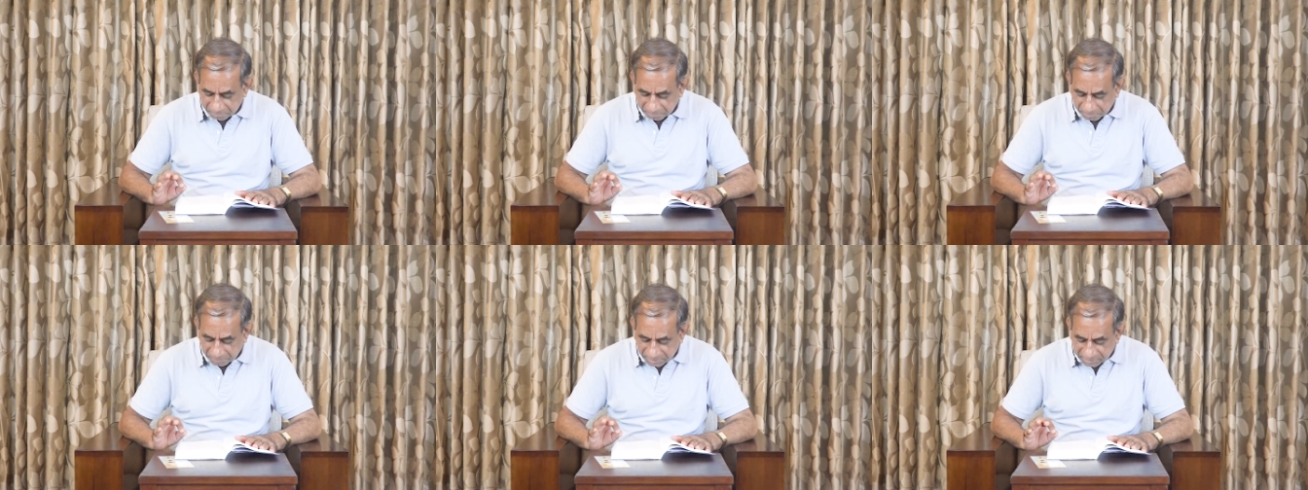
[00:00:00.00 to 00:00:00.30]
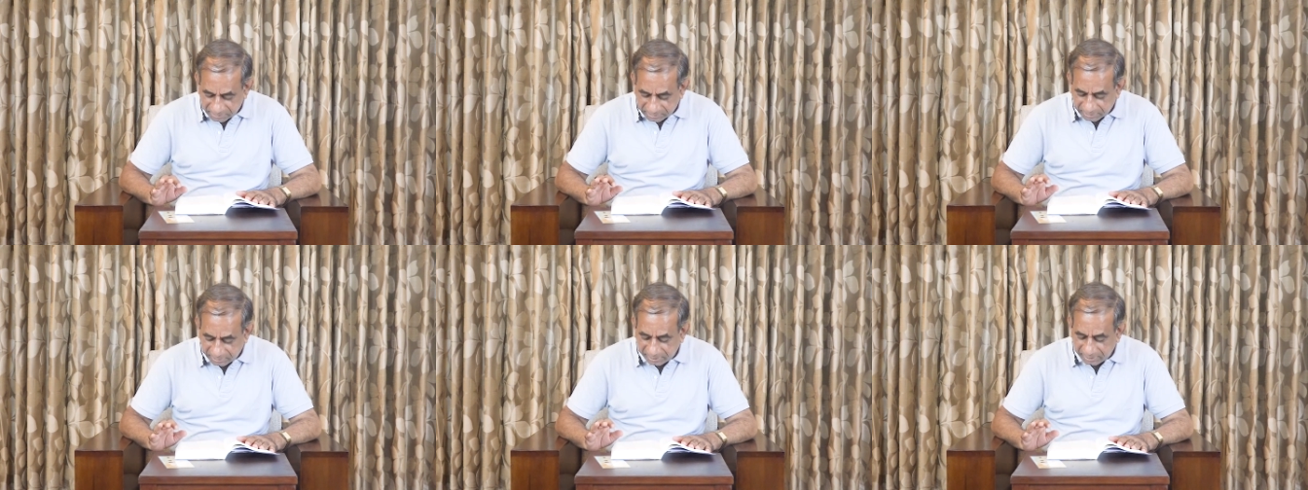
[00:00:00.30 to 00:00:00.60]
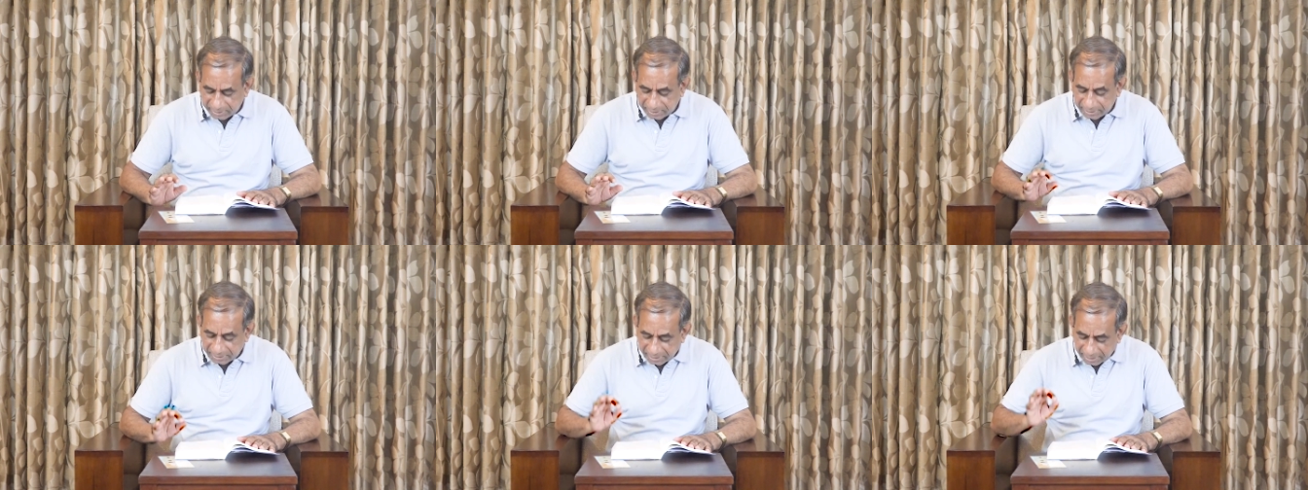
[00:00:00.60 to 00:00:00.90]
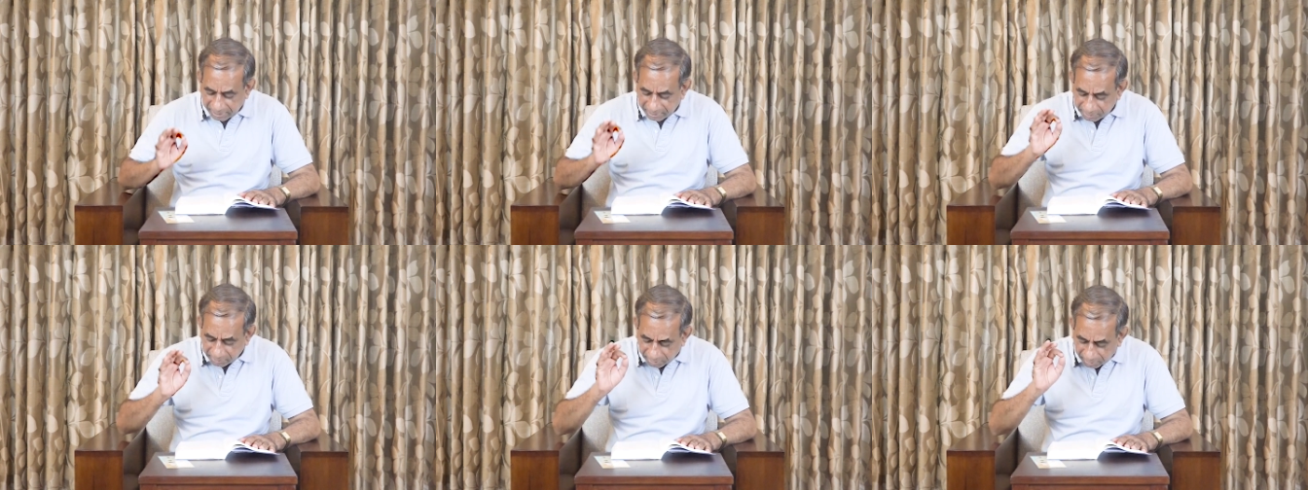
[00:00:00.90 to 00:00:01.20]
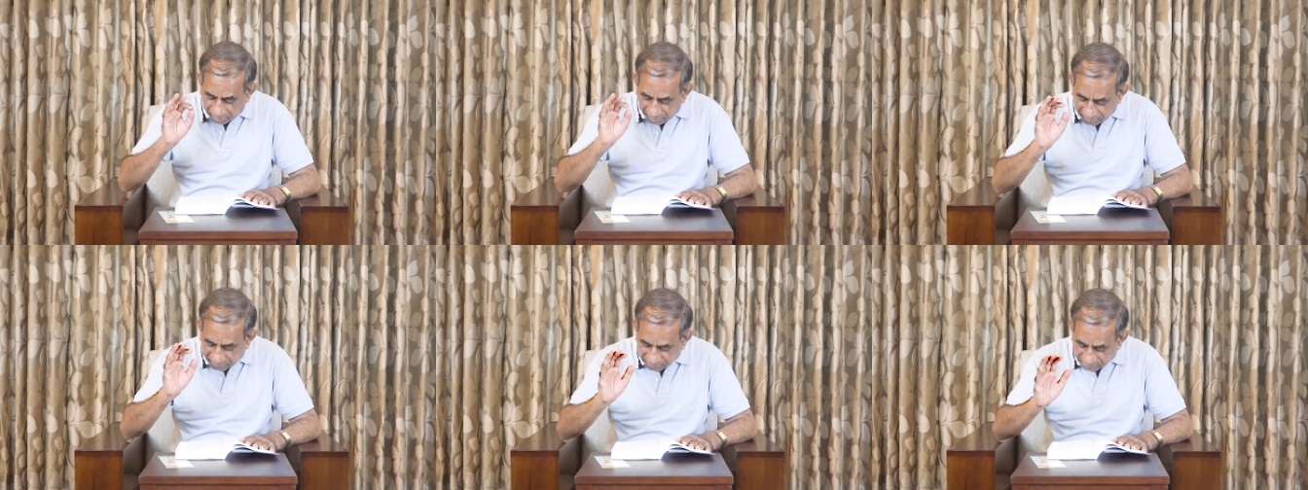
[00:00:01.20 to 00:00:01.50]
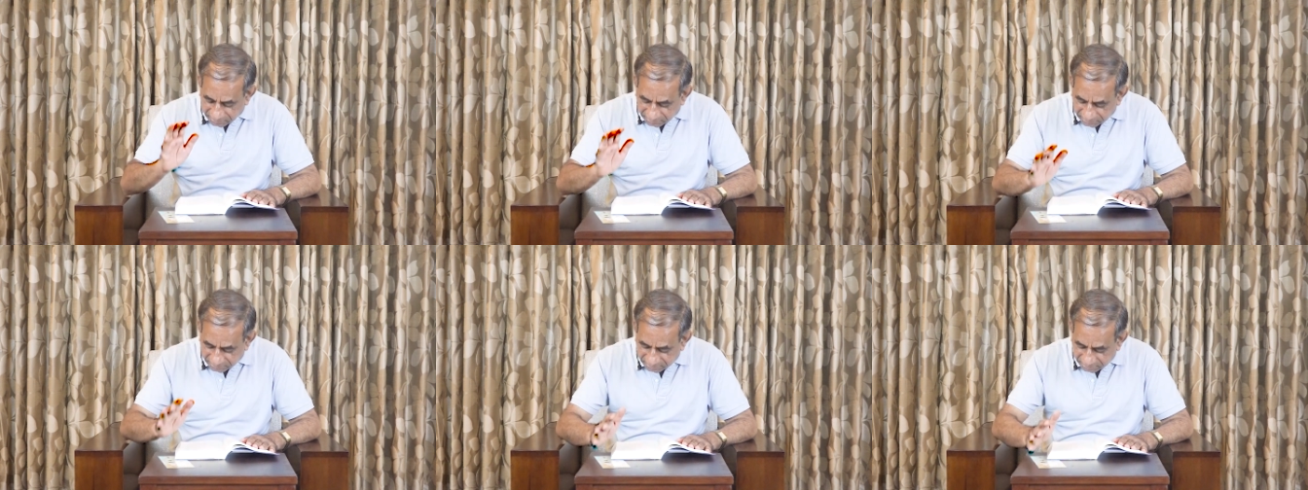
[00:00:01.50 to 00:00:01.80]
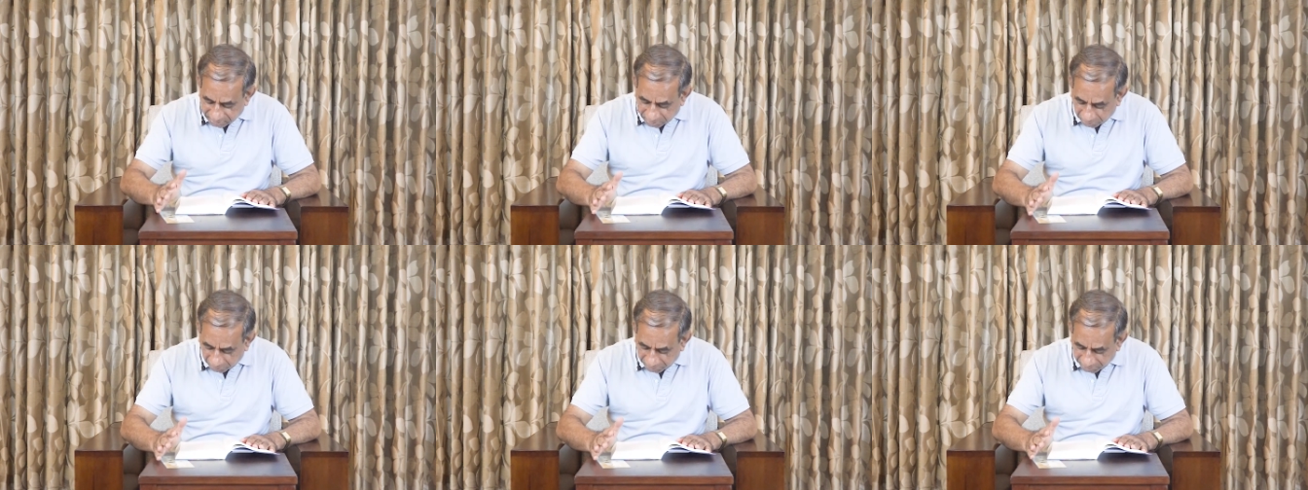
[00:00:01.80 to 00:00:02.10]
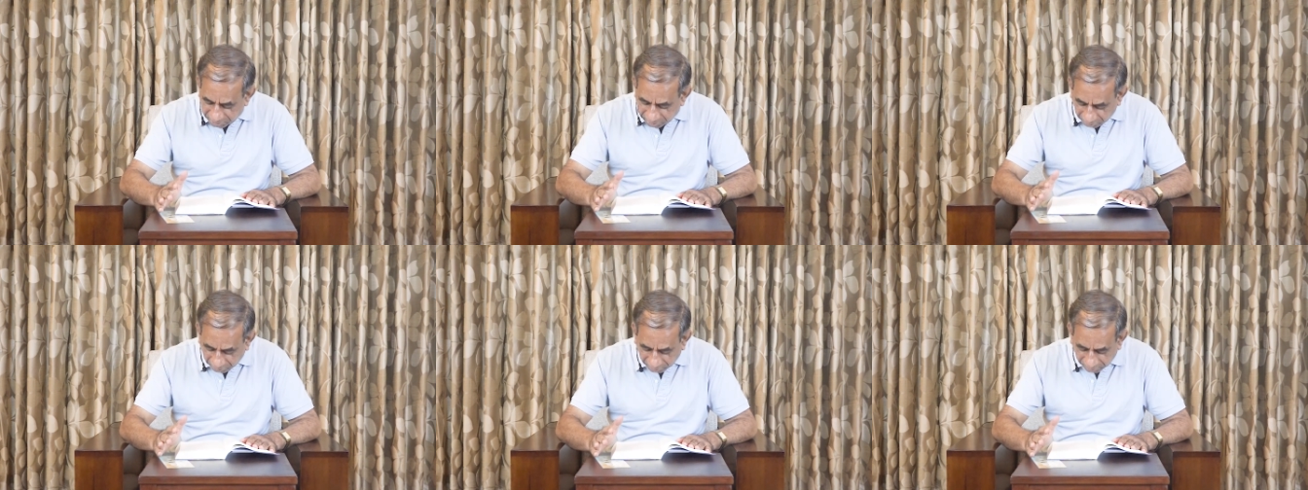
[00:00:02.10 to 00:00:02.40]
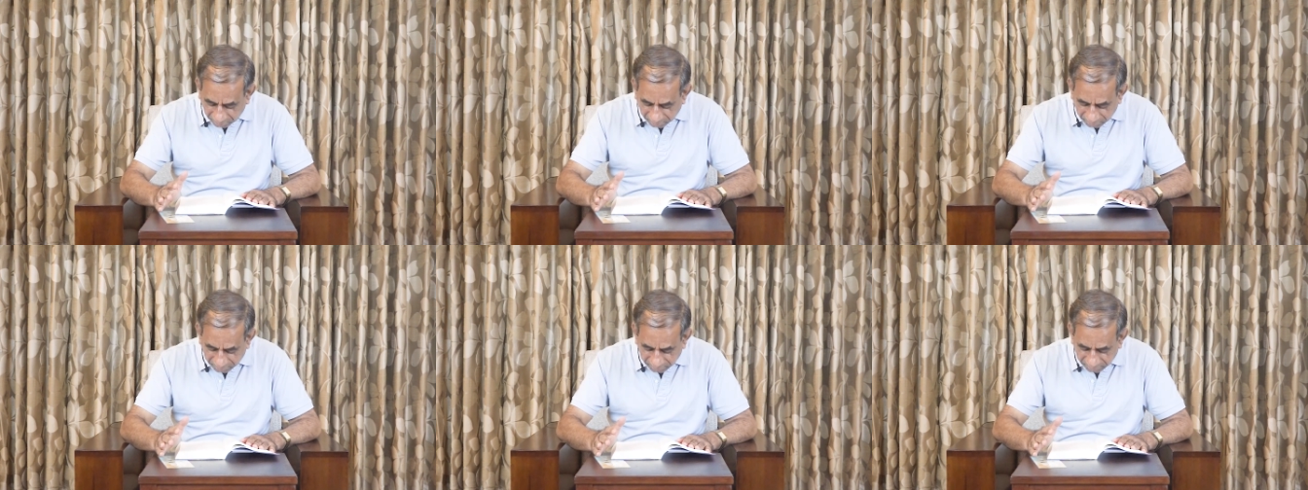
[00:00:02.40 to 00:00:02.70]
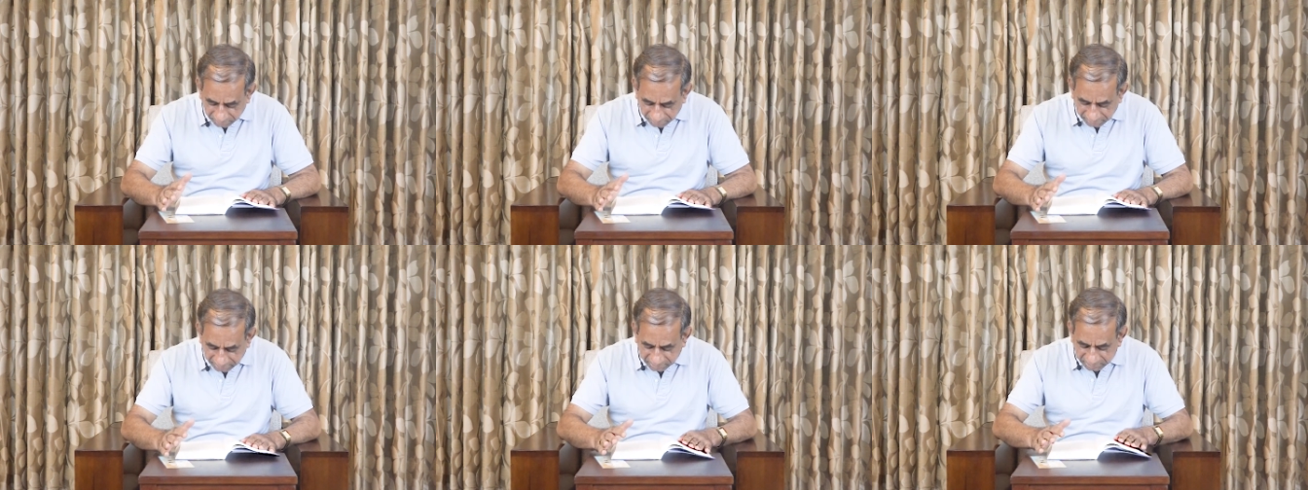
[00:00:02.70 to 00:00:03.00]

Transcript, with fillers: misery, ignorance through it all,